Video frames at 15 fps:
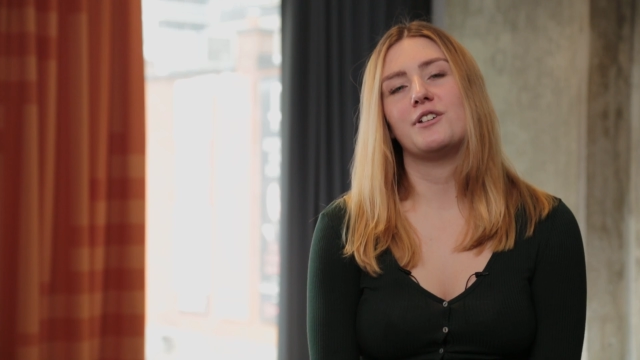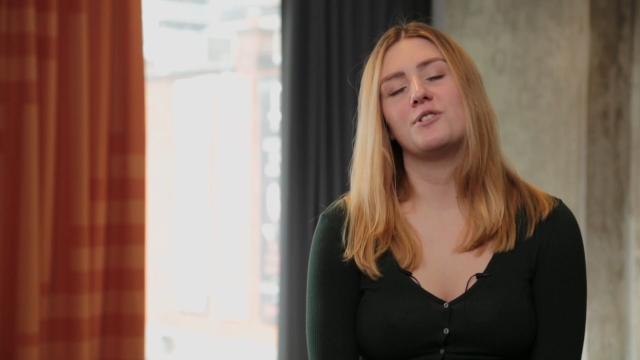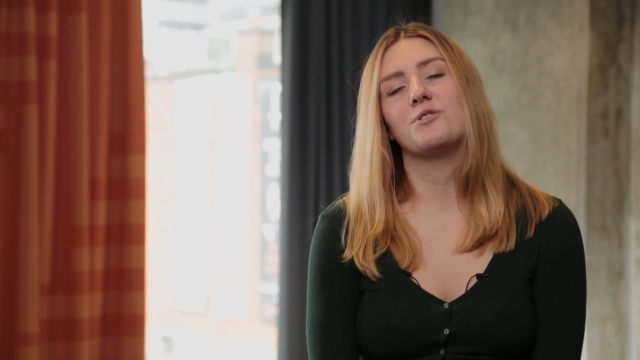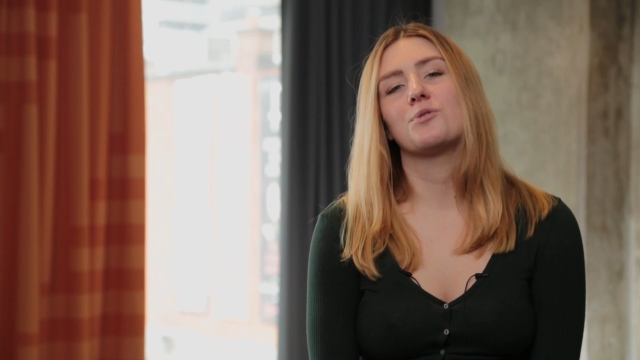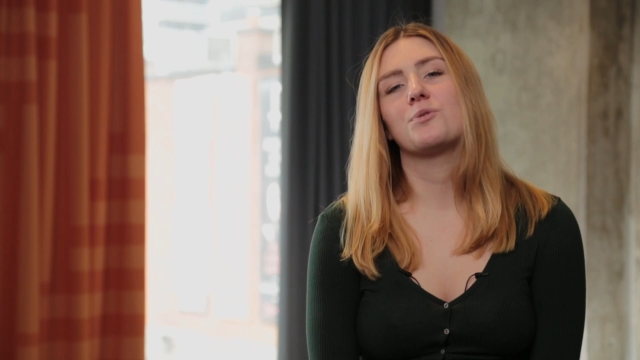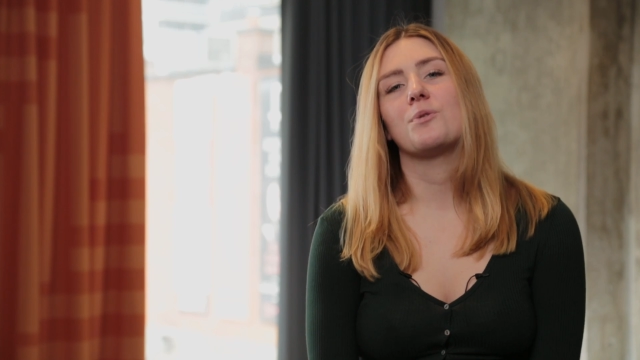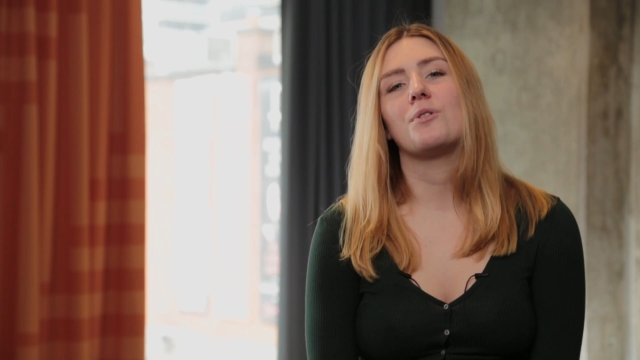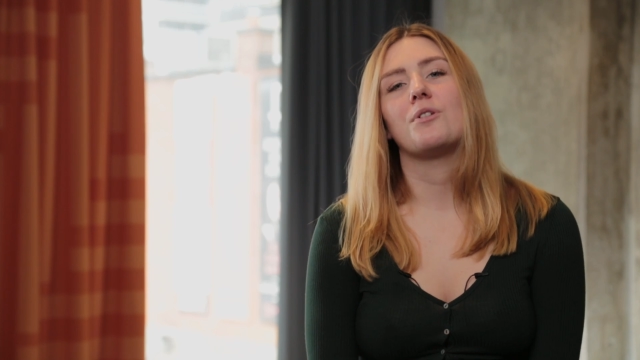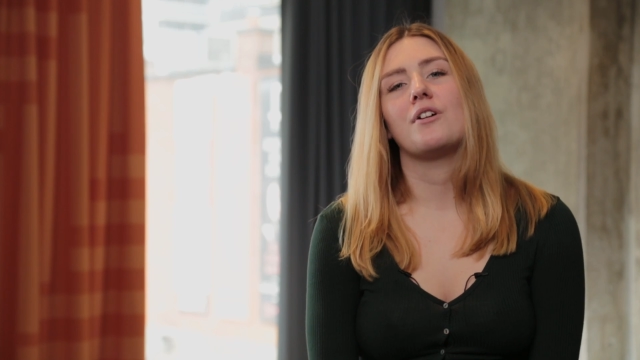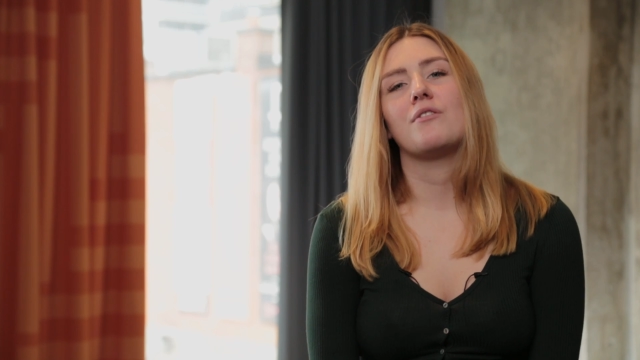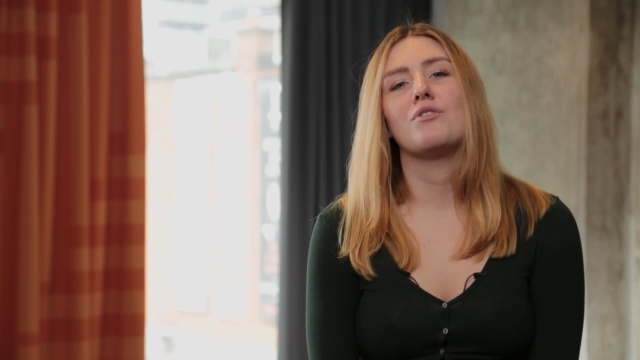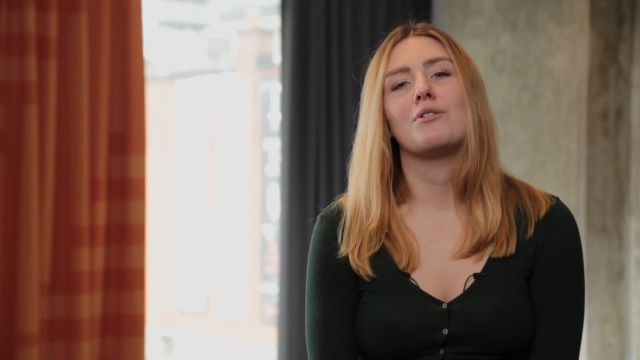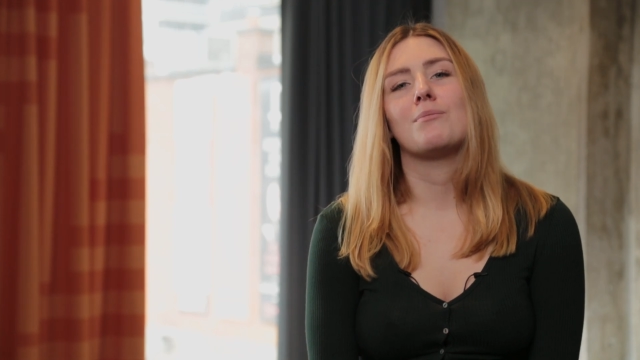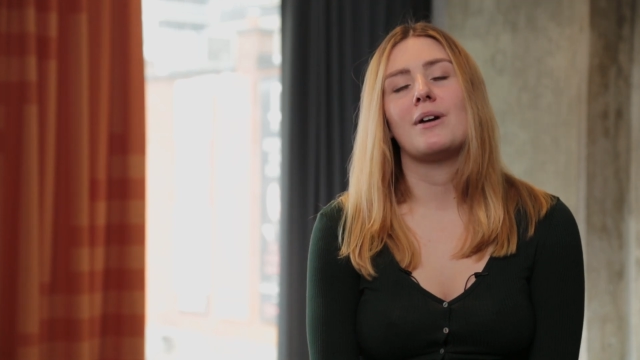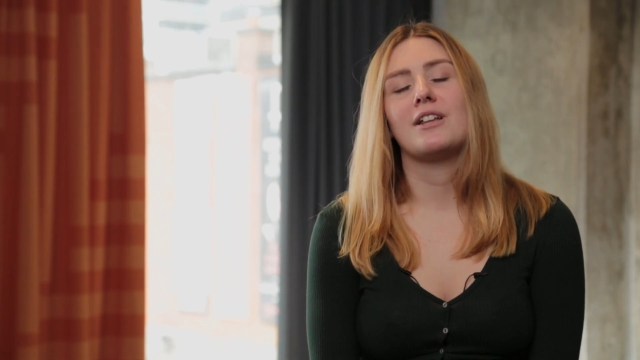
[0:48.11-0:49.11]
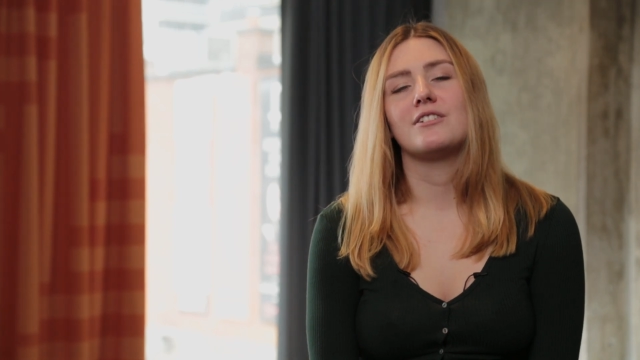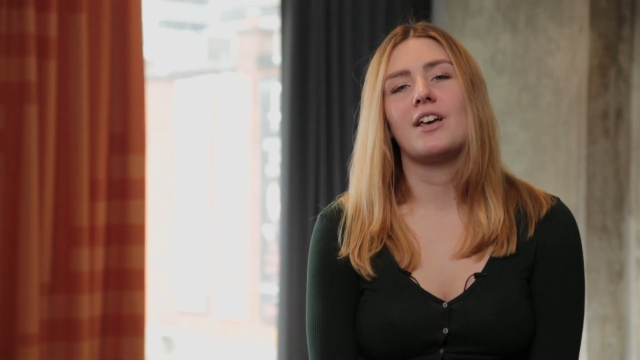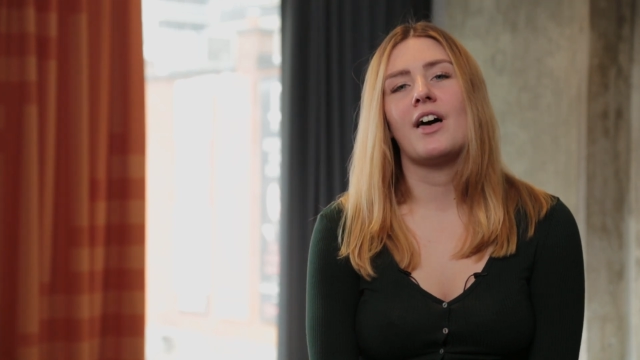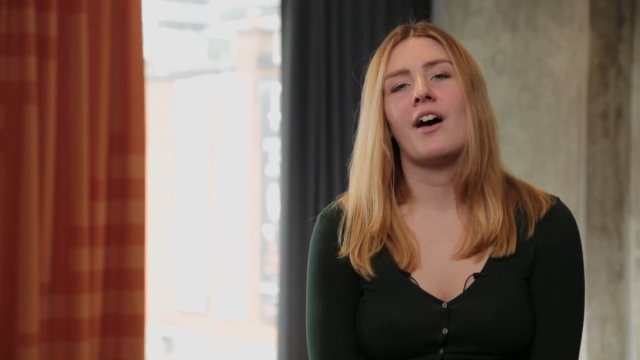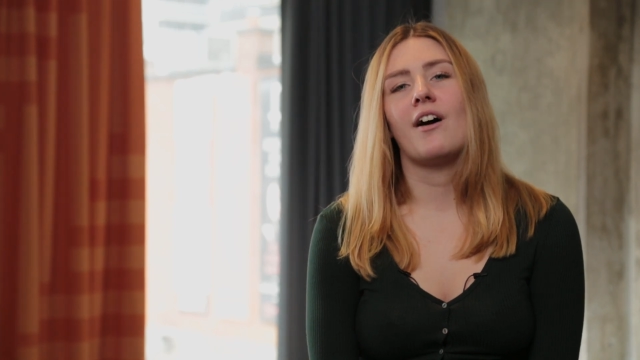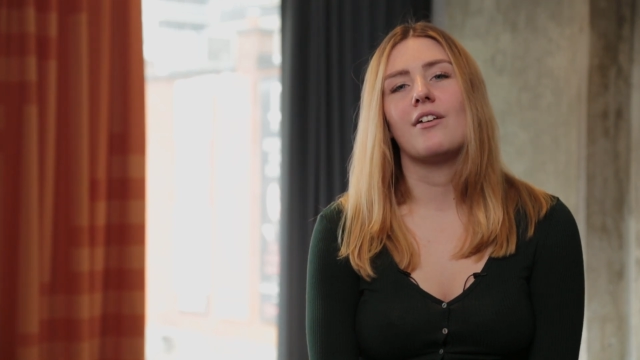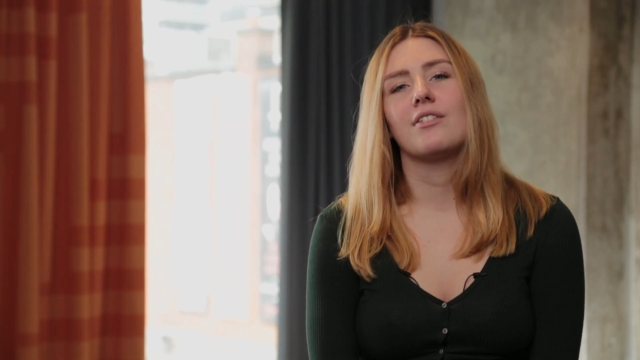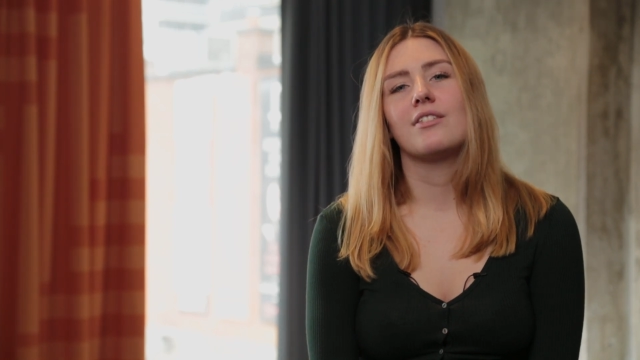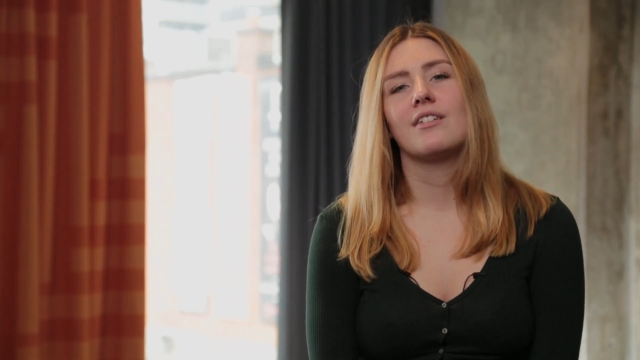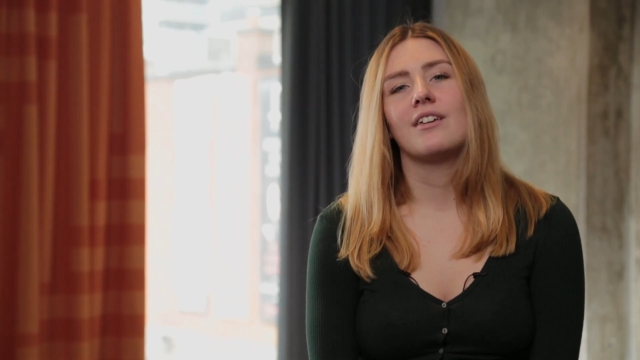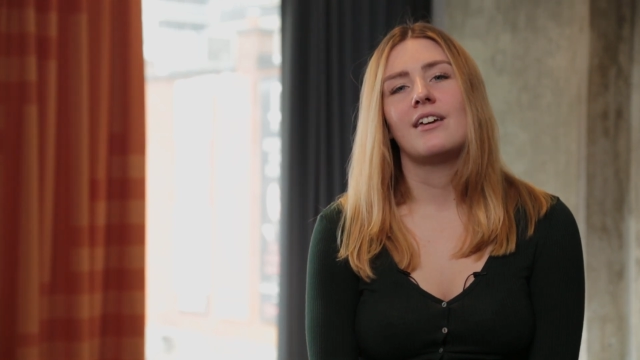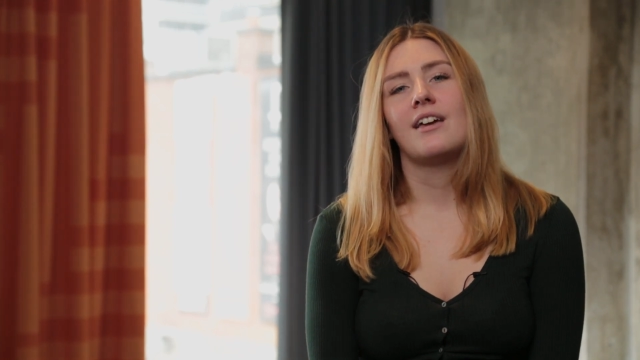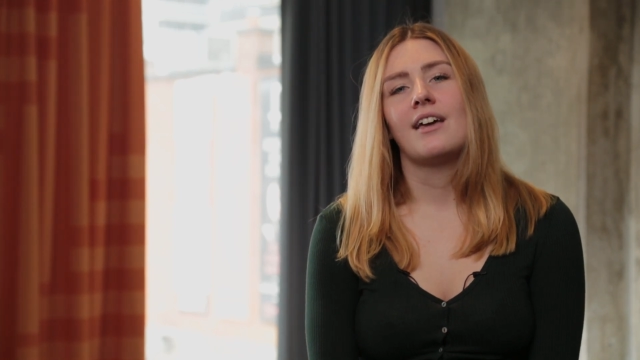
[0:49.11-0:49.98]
control of your mental health